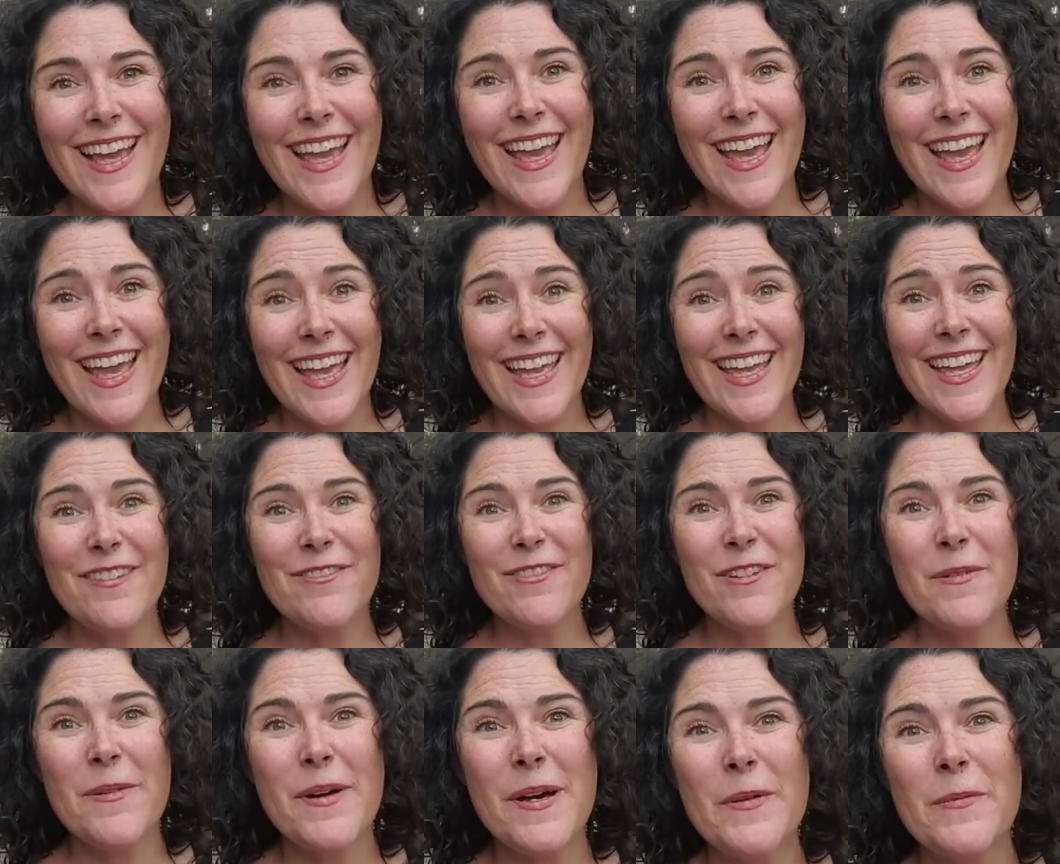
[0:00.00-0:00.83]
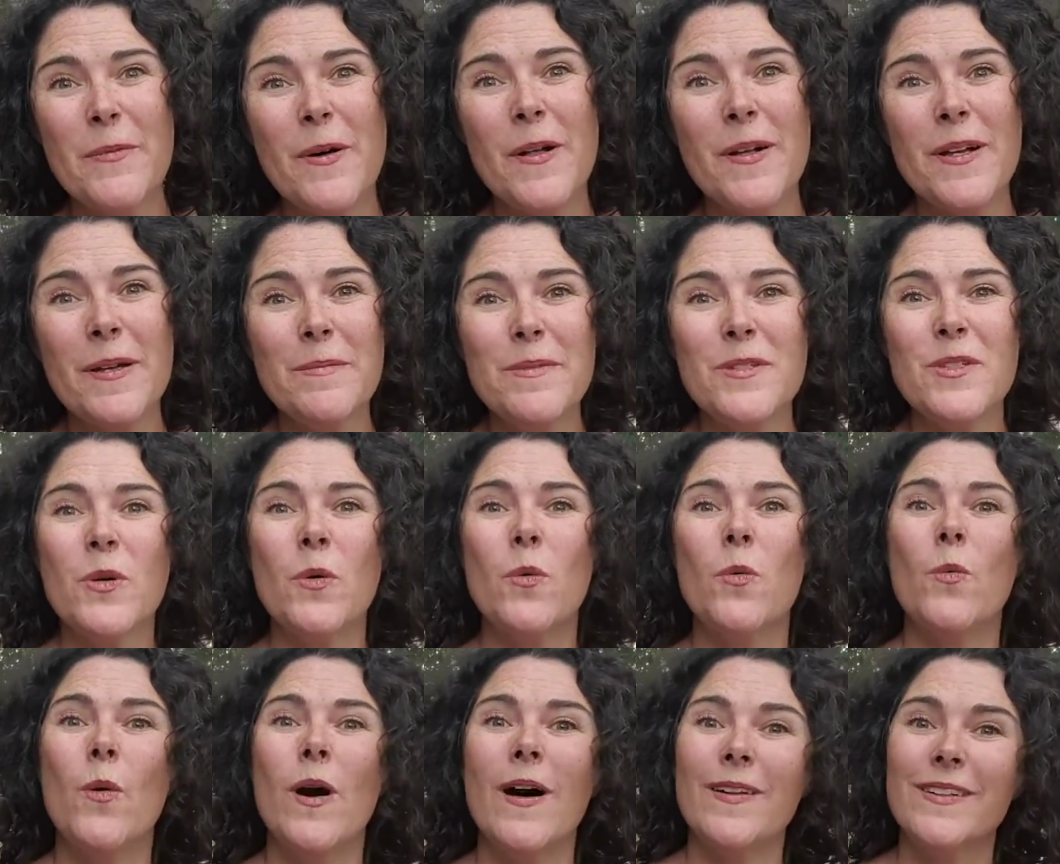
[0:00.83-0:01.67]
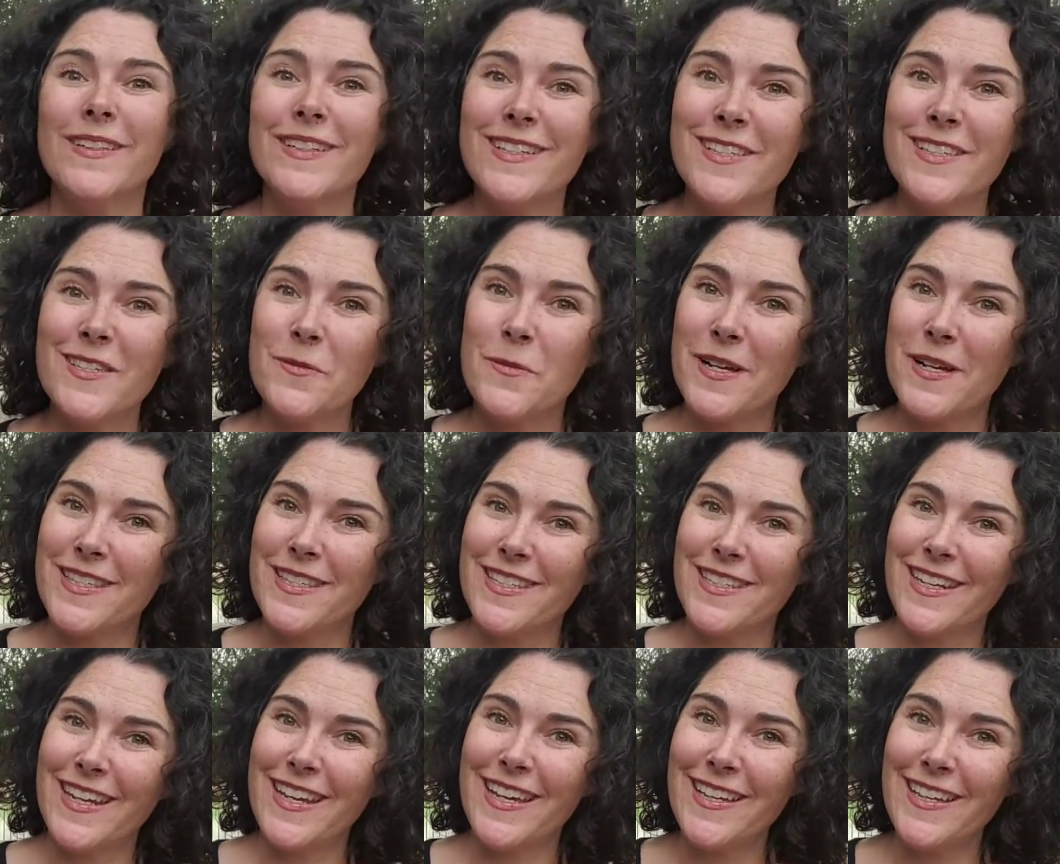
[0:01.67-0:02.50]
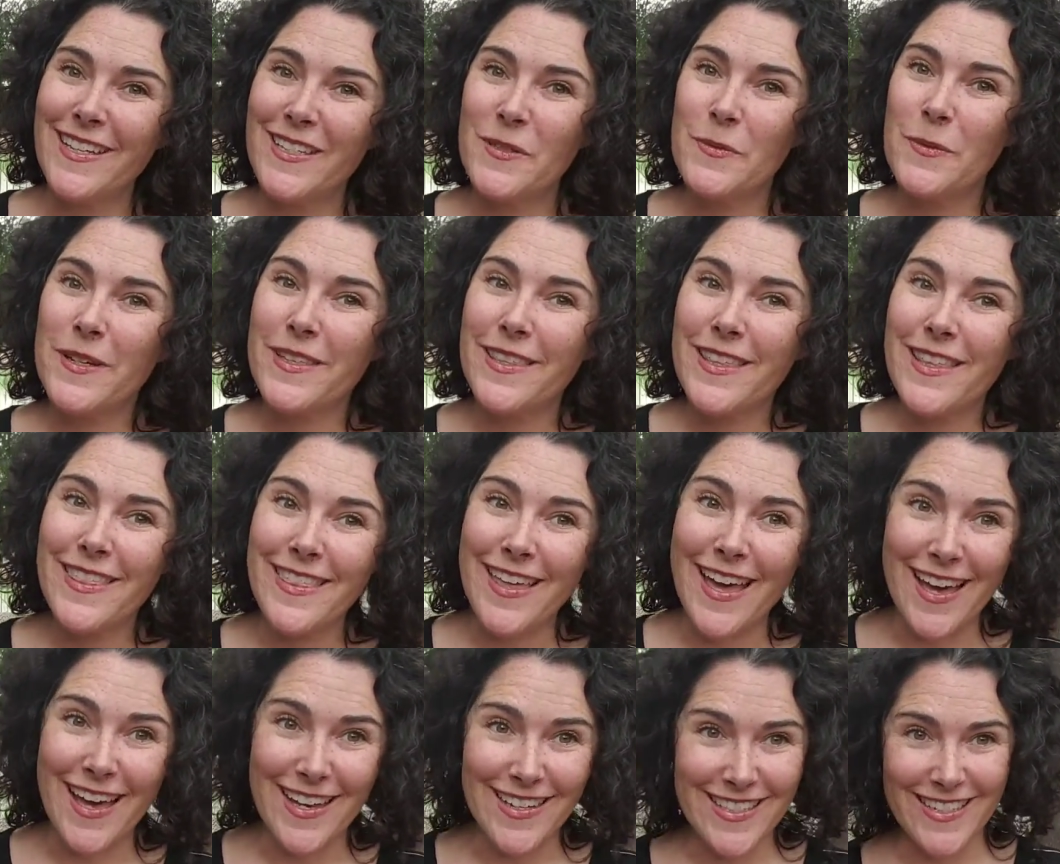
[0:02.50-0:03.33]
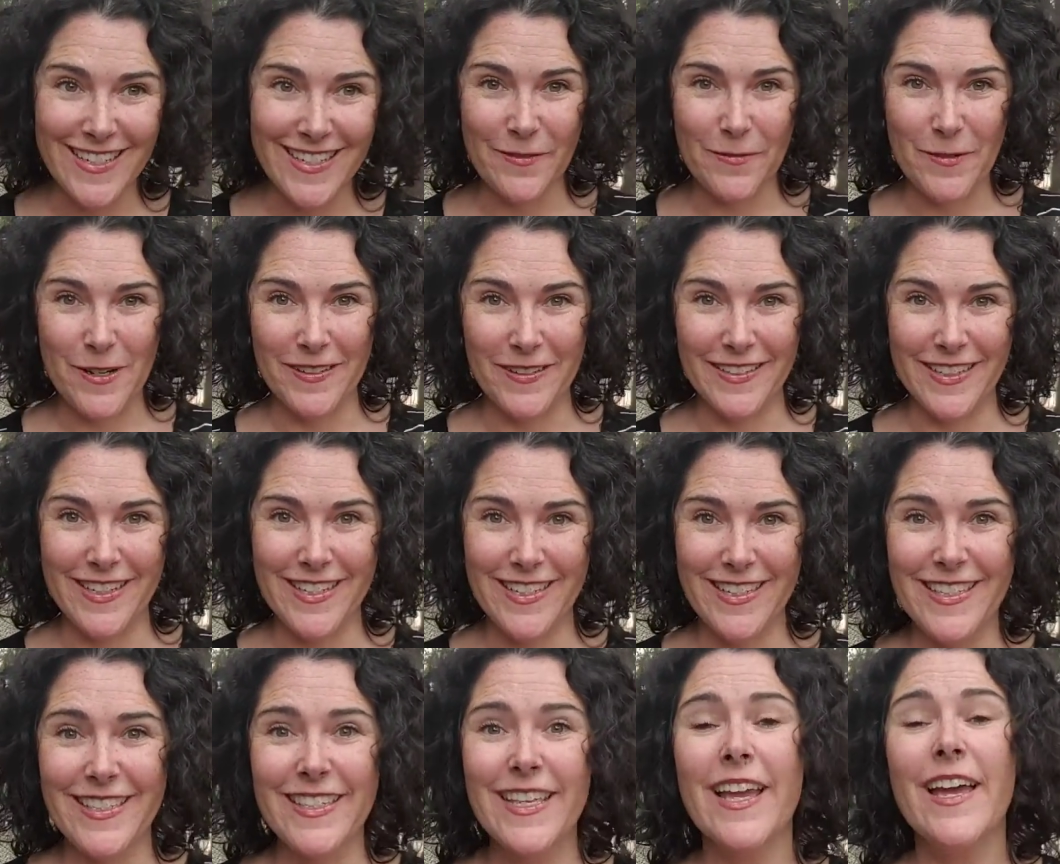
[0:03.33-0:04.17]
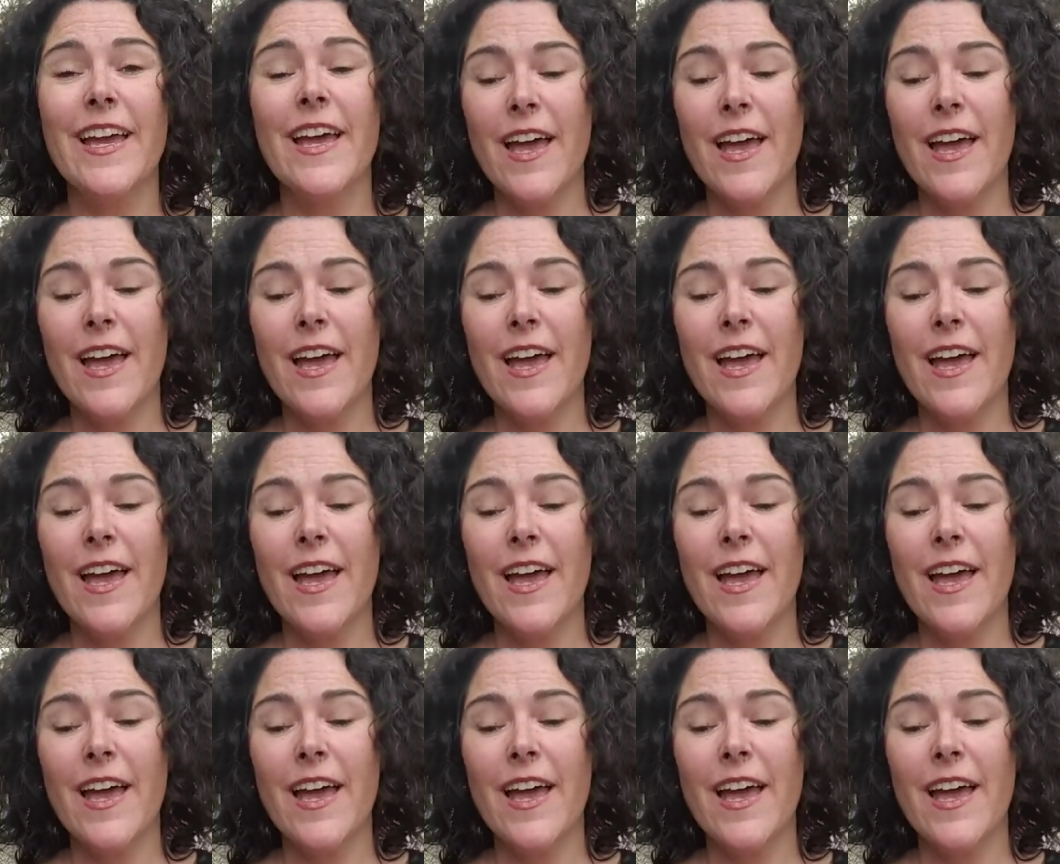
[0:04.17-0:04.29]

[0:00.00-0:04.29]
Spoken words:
Hey everyone, welcome to Wellness Wednesdays with Thaxton Wellness.